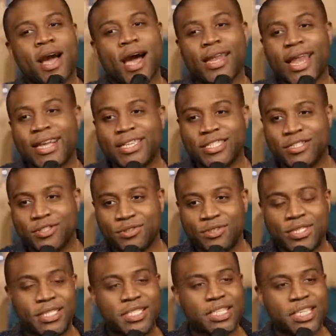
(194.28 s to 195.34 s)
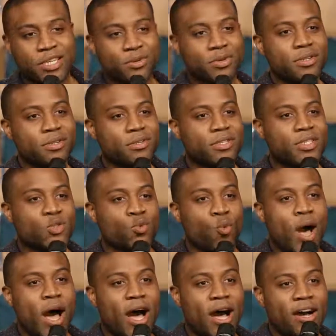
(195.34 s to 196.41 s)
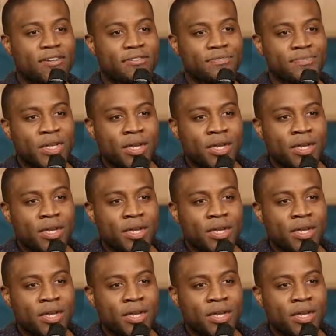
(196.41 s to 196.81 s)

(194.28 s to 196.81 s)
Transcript: I like to use Secret or Suave.